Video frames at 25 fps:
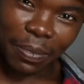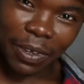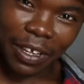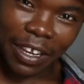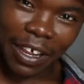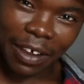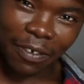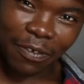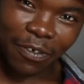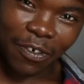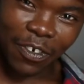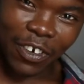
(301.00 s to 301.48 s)
to be
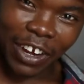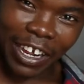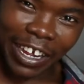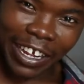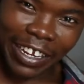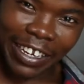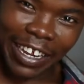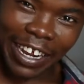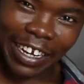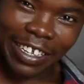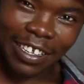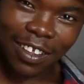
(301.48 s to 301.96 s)
that
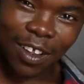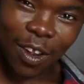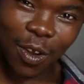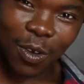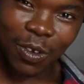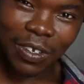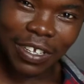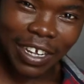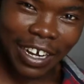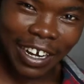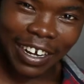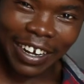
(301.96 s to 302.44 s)
friend that is
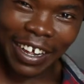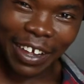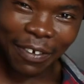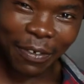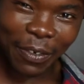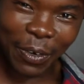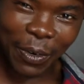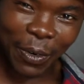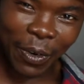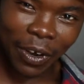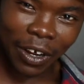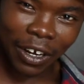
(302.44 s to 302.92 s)
closer than
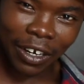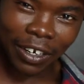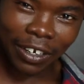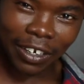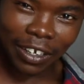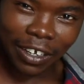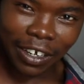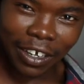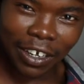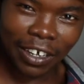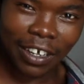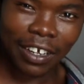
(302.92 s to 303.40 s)
everyone,
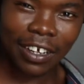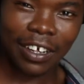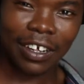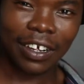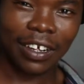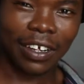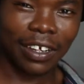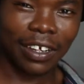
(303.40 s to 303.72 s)
yeah?